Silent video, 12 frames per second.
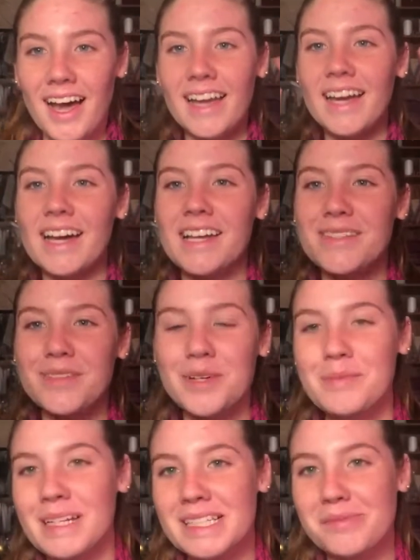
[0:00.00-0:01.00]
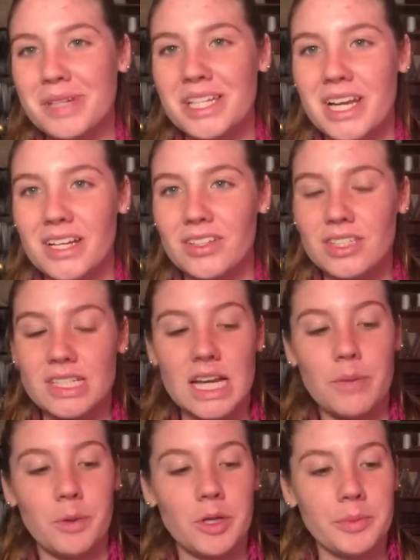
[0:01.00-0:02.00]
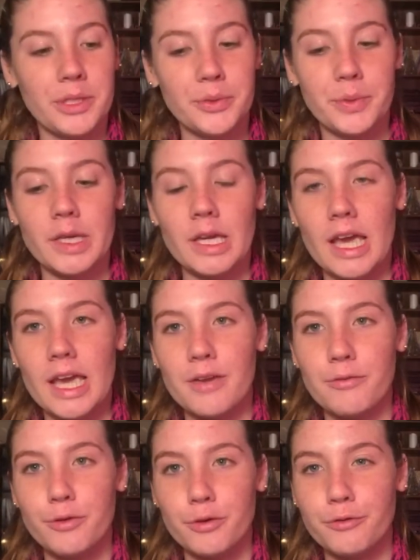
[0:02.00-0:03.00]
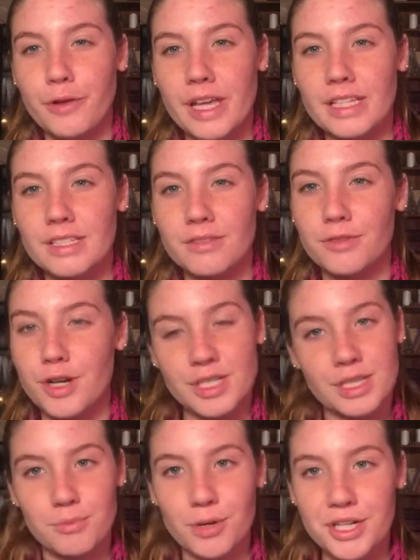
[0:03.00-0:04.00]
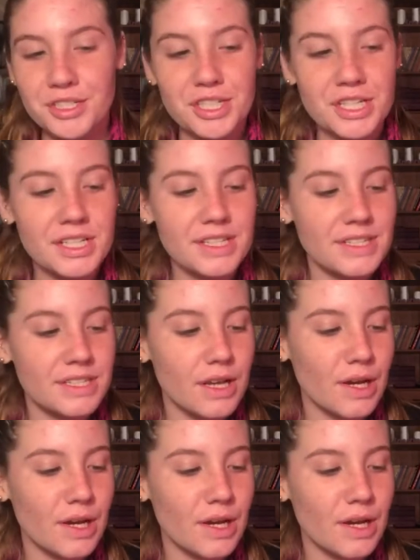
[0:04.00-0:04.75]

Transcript: Hi guys, welcome back to my channel. Today we're going to be doing a full face of first impressions.